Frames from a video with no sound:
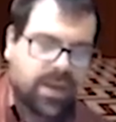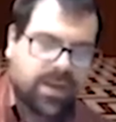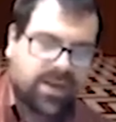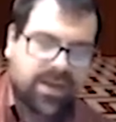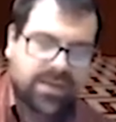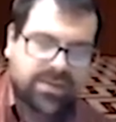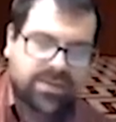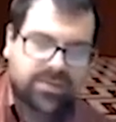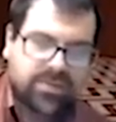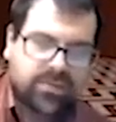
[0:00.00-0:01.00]
And I
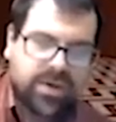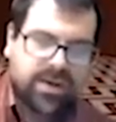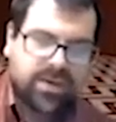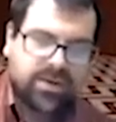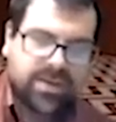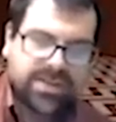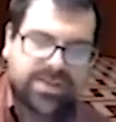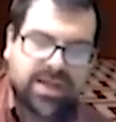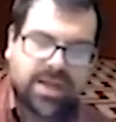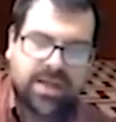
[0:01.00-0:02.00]
square this
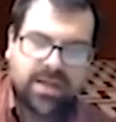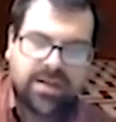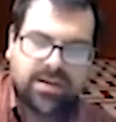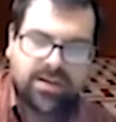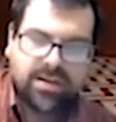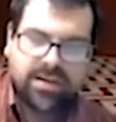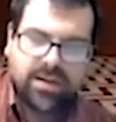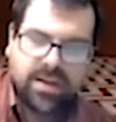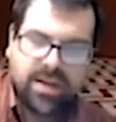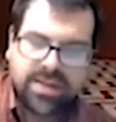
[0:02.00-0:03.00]
side.
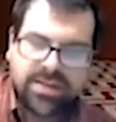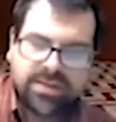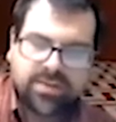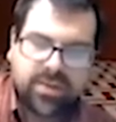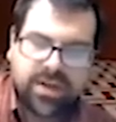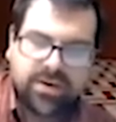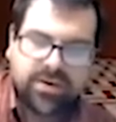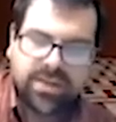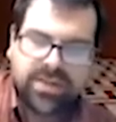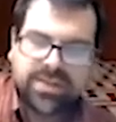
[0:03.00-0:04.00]
I
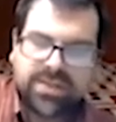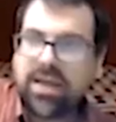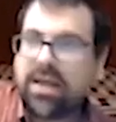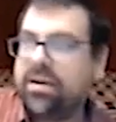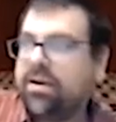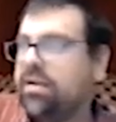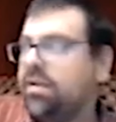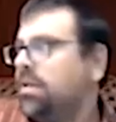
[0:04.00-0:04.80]
square this side.